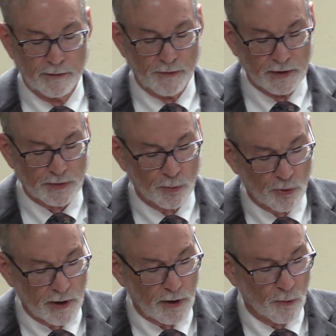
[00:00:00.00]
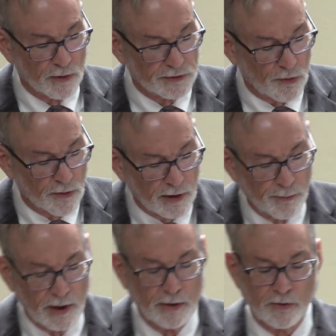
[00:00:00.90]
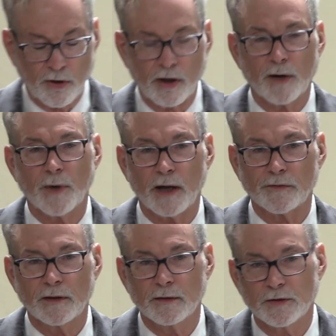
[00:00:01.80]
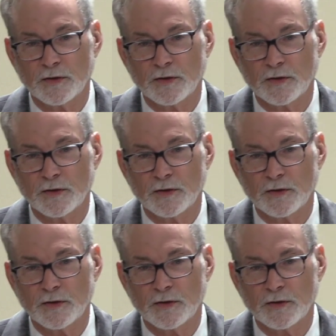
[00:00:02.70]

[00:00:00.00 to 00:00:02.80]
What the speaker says: this morning was going to be to talk about the